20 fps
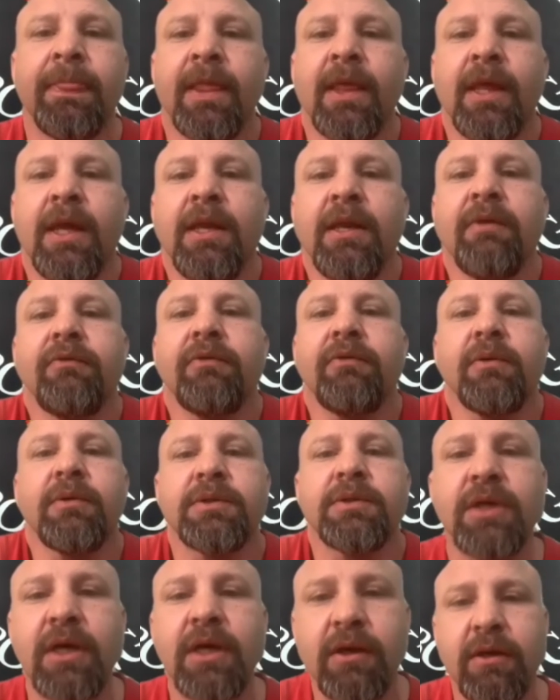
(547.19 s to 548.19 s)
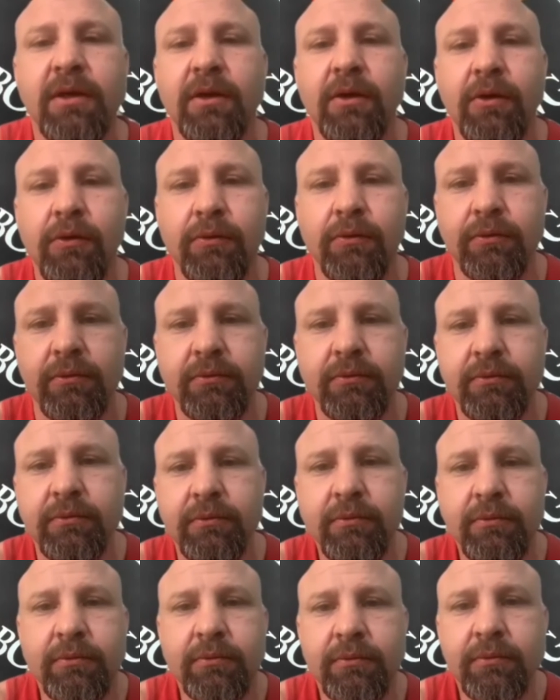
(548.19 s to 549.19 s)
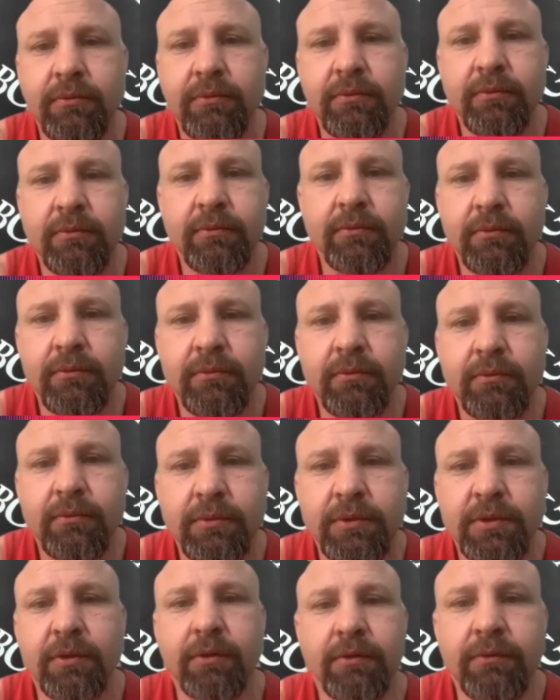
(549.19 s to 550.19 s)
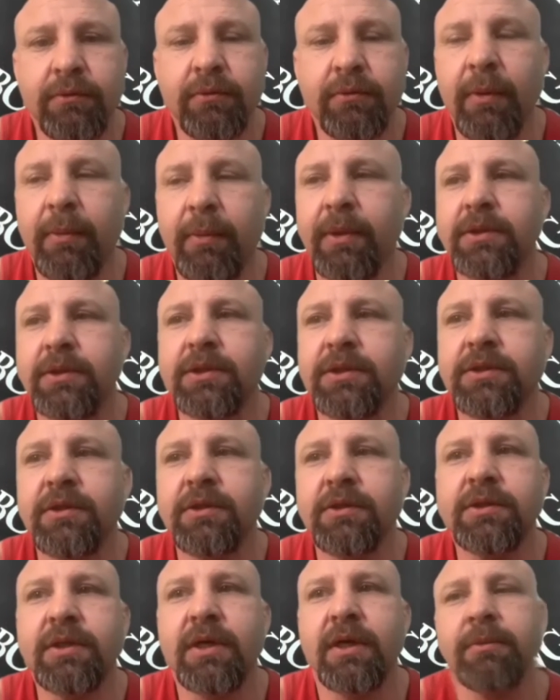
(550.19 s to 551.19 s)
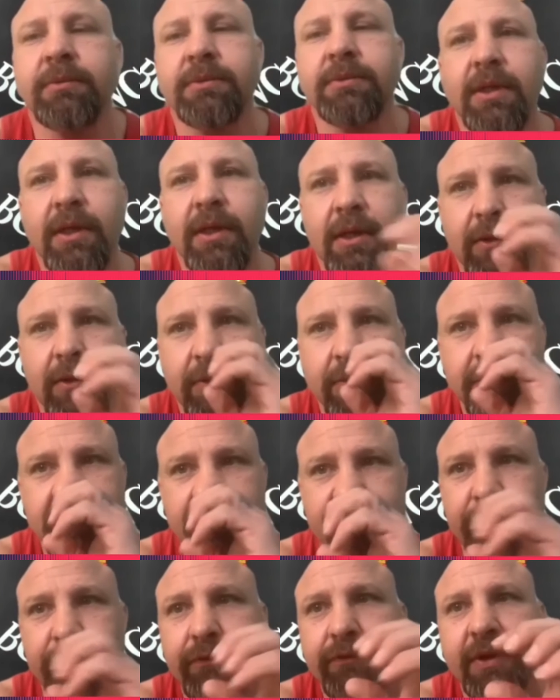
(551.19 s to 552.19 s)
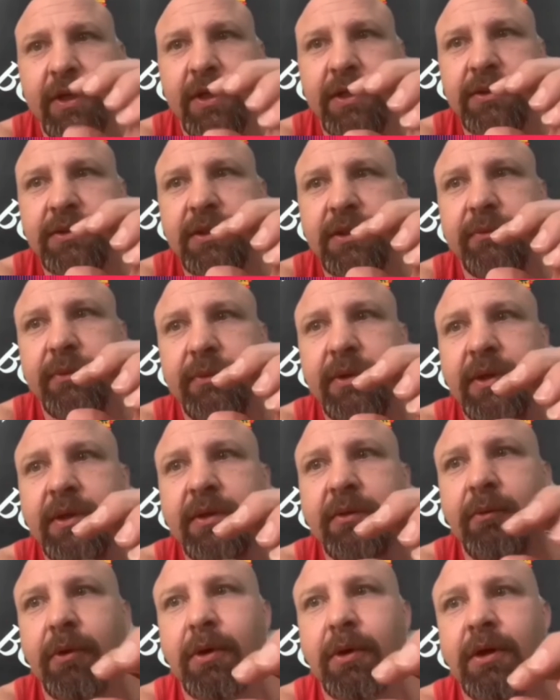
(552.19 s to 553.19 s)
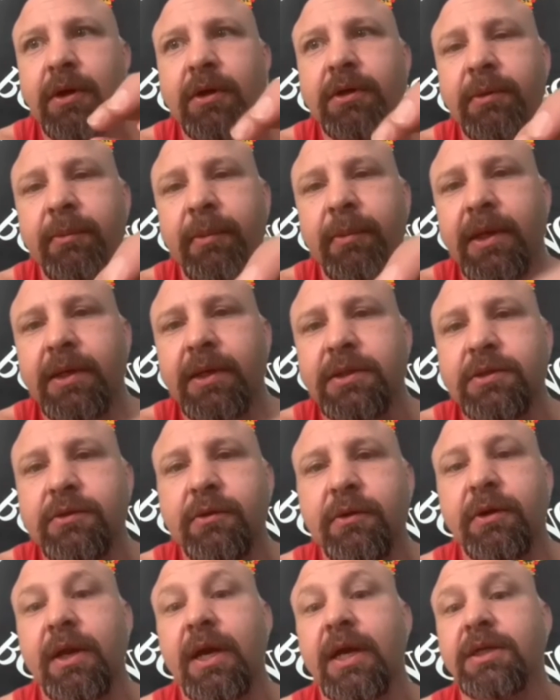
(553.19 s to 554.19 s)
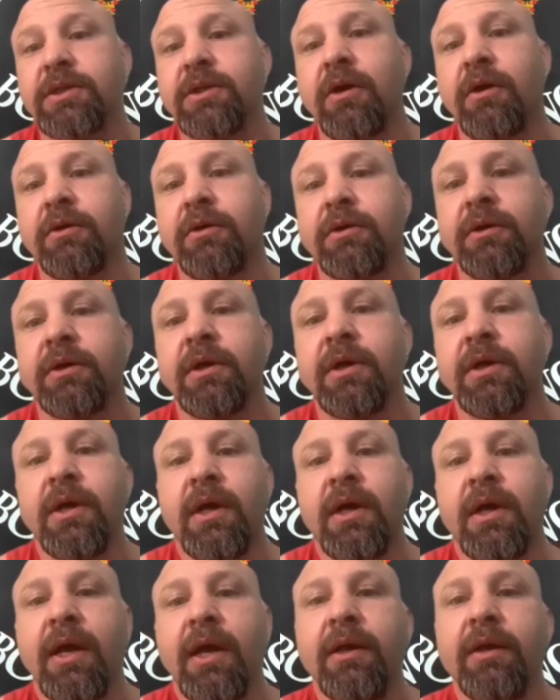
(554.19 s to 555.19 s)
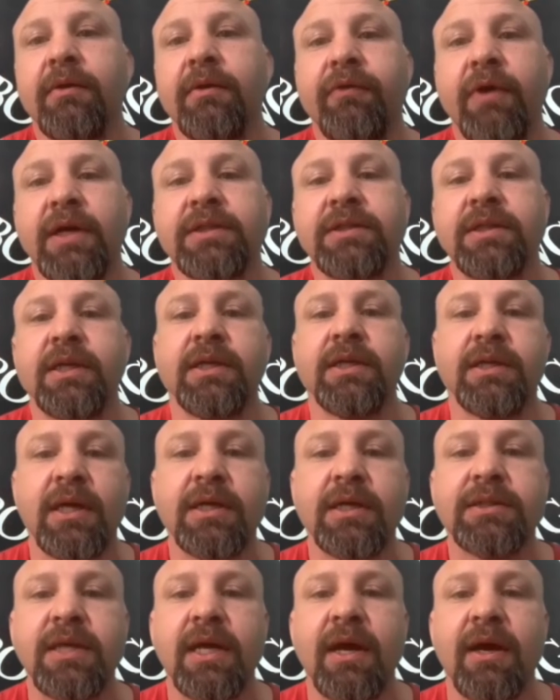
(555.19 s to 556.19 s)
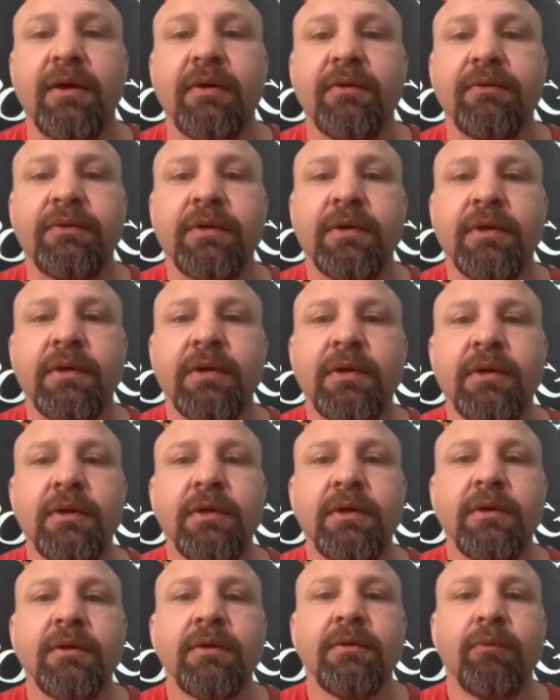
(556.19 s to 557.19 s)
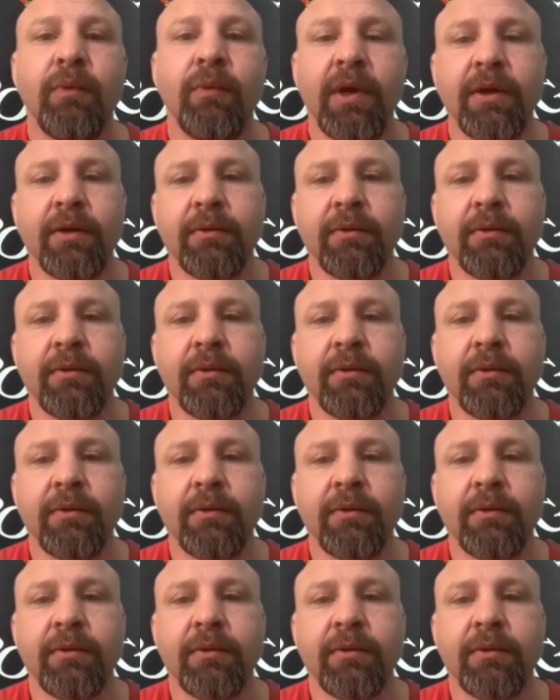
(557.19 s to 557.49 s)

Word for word: He never ever taught how to hold. So I mean, just this, like I'm saying, like there's a few things that we need to work on to make his career last longer, and the fights that he does have, win them.